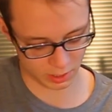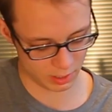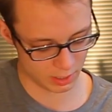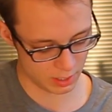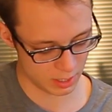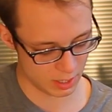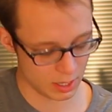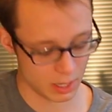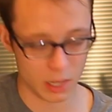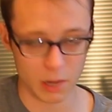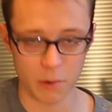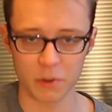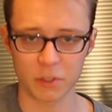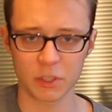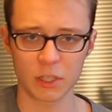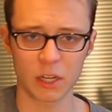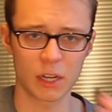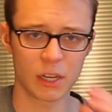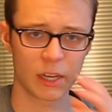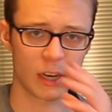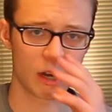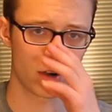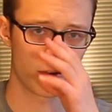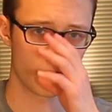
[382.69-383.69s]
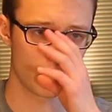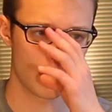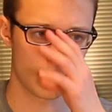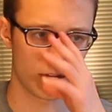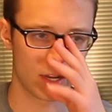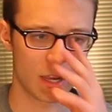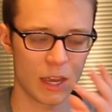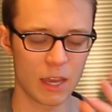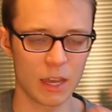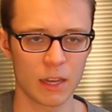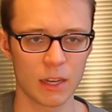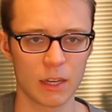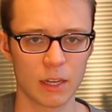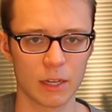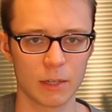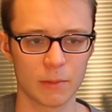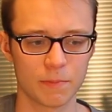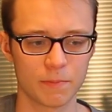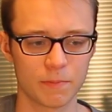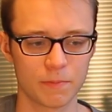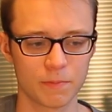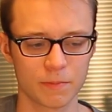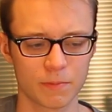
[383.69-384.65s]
and we're just going to kind of run a,